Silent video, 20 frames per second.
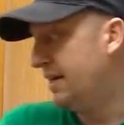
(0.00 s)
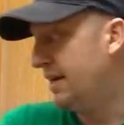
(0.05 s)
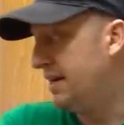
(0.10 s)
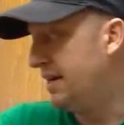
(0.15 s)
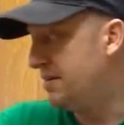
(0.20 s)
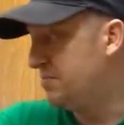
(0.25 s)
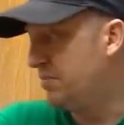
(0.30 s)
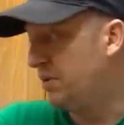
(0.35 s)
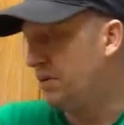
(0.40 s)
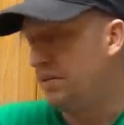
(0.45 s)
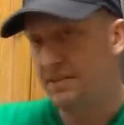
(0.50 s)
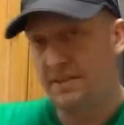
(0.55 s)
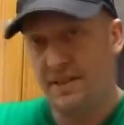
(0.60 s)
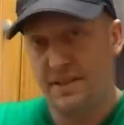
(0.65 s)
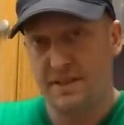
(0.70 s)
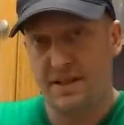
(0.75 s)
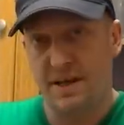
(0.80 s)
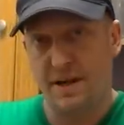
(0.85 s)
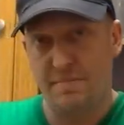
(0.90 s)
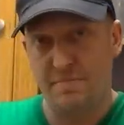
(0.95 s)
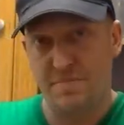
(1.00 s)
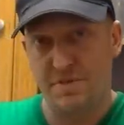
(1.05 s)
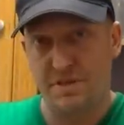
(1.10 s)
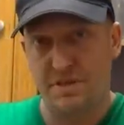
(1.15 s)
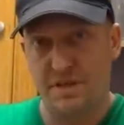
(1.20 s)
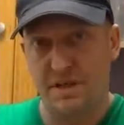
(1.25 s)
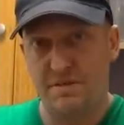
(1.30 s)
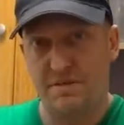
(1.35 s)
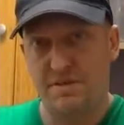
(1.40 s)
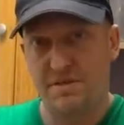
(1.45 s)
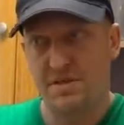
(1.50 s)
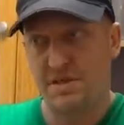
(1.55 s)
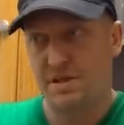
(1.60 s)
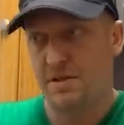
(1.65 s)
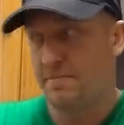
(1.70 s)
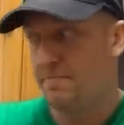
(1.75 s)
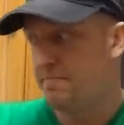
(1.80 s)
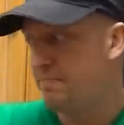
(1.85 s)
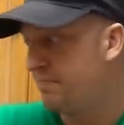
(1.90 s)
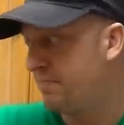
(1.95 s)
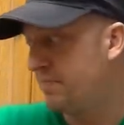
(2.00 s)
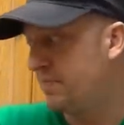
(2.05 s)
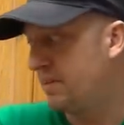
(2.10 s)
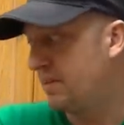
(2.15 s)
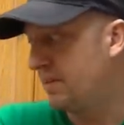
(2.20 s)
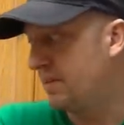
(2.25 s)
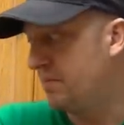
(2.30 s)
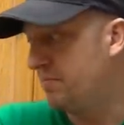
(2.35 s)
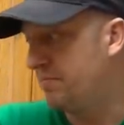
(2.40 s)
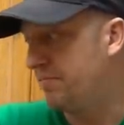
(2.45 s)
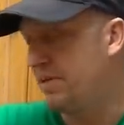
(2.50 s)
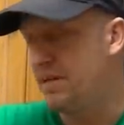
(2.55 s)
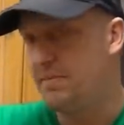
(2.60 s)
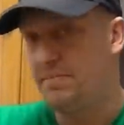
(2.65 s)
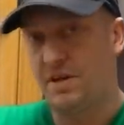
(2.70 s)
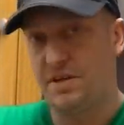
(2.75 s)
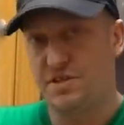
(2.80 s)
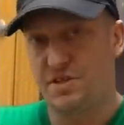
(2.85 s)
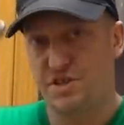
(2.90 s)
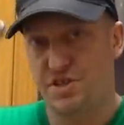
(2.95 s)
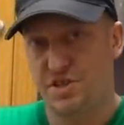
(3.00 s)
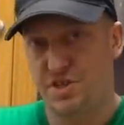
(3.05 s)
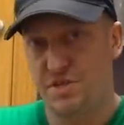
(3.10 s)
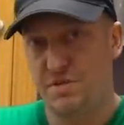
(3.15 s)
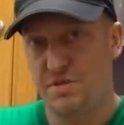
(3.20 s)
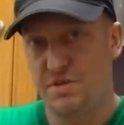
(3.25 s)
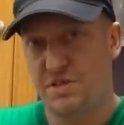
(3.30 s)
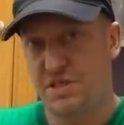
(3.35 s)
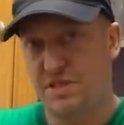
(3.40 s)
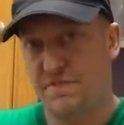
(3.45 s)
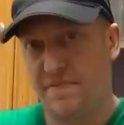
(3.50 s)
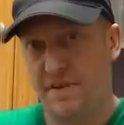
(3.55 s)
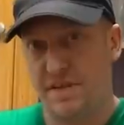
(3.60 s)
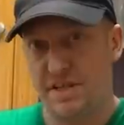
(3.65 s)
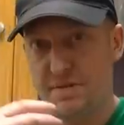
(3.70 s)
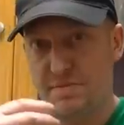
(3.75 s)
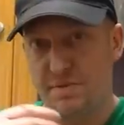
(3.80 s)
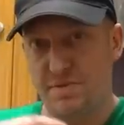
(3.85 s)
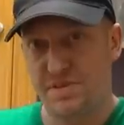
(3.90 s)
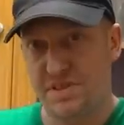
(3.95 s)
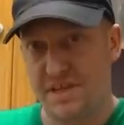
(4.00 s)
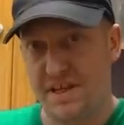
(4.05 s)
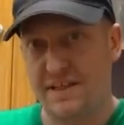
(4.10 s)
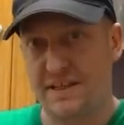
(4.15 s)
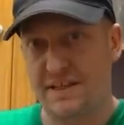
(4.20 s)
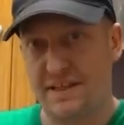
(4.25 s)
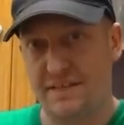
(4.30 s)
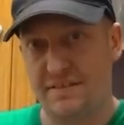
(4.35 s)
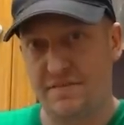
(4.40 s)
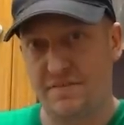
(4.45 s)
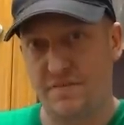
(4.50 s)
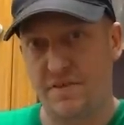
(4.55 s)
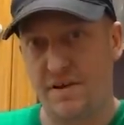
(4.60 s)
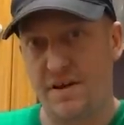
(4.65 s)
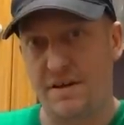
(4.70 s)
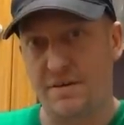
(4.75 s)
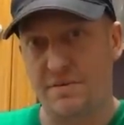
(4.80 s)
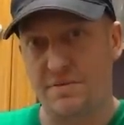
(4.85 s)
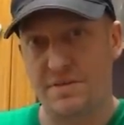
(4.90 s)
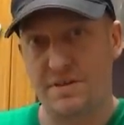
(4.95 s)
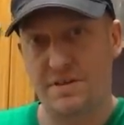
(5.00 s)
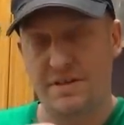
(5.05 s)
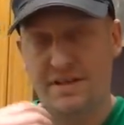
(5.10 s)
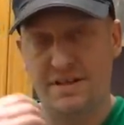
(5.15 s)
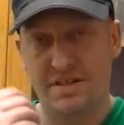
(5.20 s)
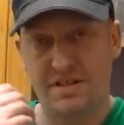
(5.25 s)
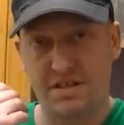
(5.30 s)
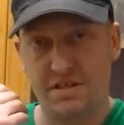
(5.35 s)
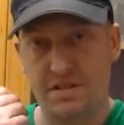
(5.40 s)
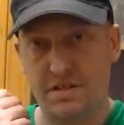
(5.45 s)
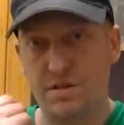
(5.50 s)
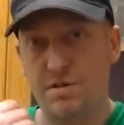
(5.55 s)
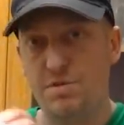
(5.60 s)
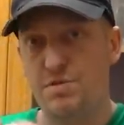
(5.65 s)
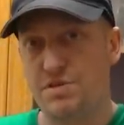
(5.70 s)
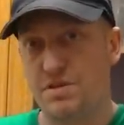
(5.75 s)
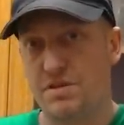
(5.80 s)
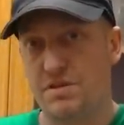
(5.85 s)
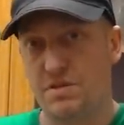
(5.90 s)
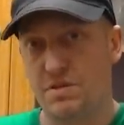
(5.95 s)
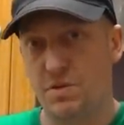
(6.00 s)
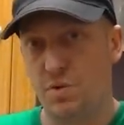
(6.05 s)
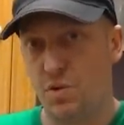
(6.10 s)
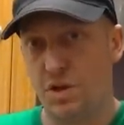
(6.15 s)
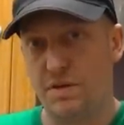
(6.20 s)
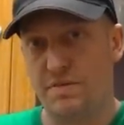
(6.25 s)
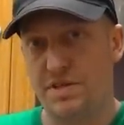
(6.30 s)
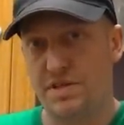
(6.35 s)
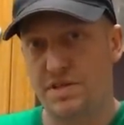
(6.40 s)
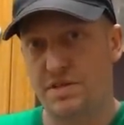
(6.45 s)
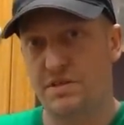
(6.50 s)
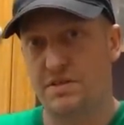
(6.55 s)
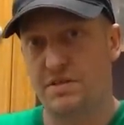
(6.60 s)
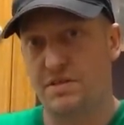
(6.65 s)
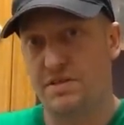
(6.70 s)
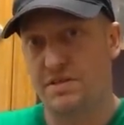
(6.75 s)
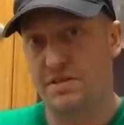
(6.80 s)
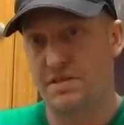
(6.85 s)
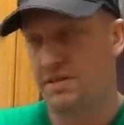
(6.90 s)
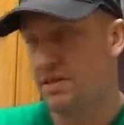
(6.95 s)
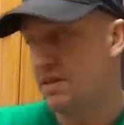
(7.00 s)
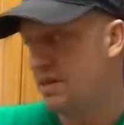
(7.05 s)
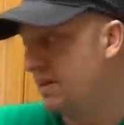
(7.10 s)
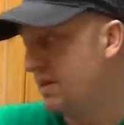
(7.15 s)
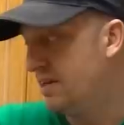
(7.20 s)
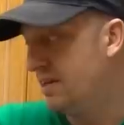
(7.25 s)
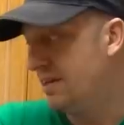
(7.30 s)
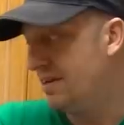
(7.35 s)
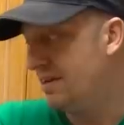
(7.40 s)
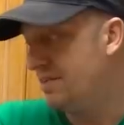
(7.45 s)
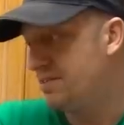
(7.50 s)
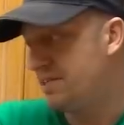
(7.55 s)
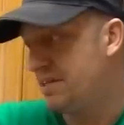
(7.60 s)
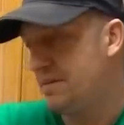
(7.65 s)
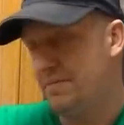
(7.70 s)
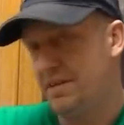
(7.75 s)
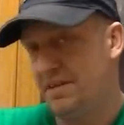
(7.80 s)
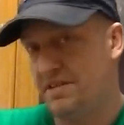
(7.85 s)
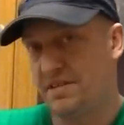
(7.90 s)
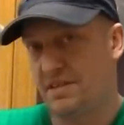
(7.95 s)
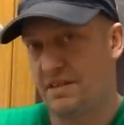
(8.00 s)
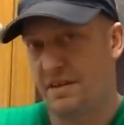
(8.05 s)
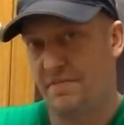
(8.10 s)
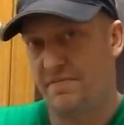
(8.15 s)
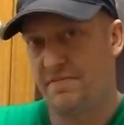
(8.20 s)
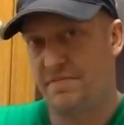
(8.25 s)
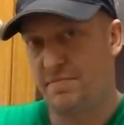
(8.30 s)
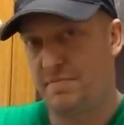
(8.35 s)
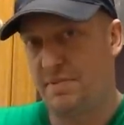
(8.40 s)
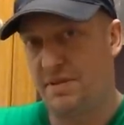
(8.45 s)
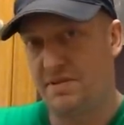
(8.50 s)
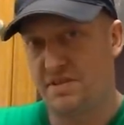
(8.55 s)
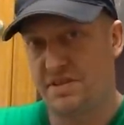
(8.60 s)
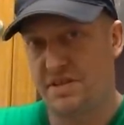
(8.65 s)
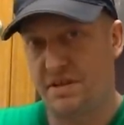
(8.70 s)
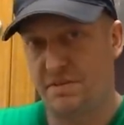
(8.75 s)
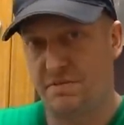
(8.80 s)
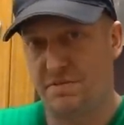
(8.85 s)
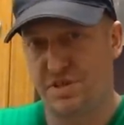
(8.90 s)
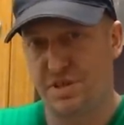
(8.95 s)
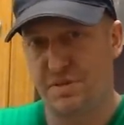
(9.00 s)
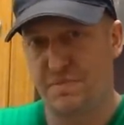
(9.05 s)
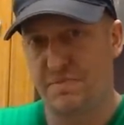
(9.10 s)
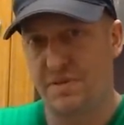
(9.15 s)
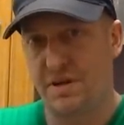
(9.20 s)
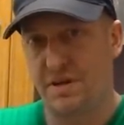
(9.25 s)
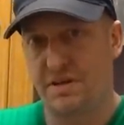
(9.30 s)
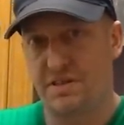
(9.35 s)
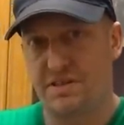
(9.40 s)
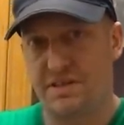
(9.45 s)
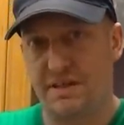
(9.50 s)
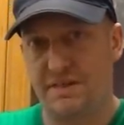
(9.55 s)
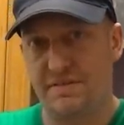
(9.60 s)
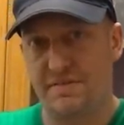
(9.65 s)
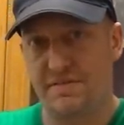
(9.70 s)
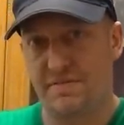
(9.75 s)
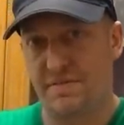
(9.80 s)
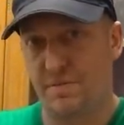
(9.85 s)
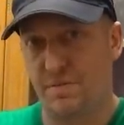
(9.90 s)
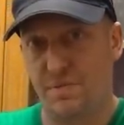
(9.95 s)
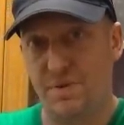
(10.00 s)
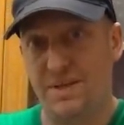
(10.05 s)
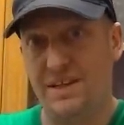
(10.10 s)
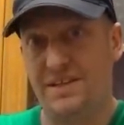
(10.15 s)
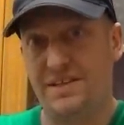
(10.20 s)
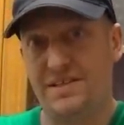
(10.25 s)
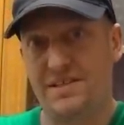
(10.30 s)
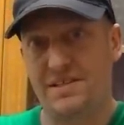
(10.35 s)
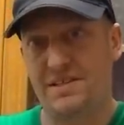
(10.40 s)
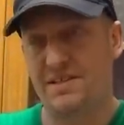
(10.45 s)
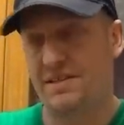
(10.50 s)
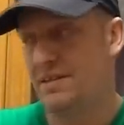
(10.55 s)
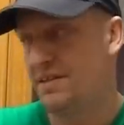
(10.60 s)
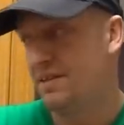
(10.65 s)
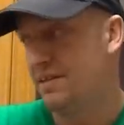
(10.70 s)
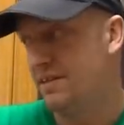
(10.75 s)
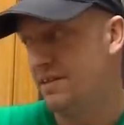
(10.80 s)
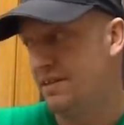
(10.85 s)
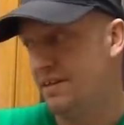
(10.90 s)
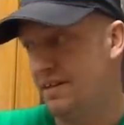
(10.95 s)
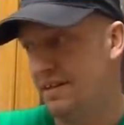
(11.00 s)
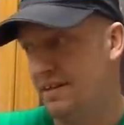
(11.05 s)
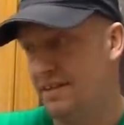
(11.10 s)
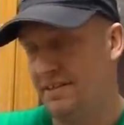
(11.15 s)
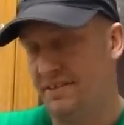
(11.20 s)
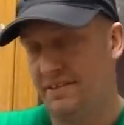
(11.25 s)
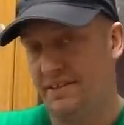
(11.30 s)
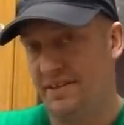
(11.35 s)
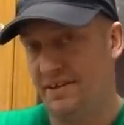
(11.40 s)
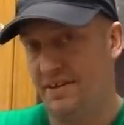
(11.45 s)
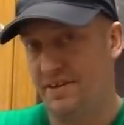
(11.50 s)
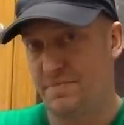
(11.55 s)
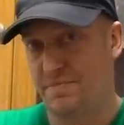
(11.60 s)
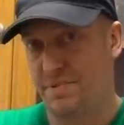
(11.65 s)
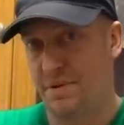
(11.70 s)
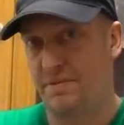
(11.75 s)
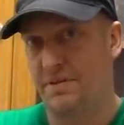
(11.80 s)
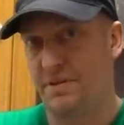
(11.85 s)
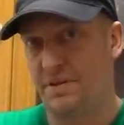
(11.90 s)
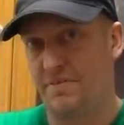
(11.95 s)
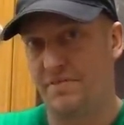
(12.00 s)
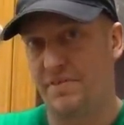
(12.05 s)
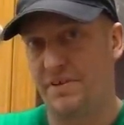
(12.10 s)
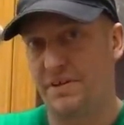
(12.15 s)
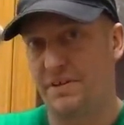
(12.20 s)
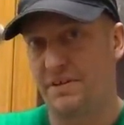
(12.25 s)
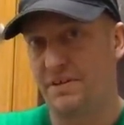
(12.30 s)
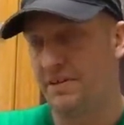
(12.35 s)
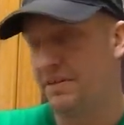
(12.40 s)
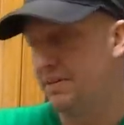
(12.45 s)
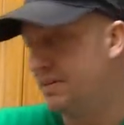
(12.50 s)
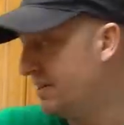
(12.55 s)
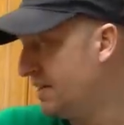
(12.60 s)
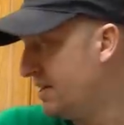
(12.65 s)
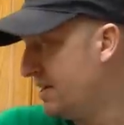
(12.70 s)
Um, what I did come to know is um, pretty much as soon as the vegetable is taken out of the ground, it's losing all of its goodness. You know, some of this stuff has been sat on supermarket shelves for weeks, and you know it's probably not very good.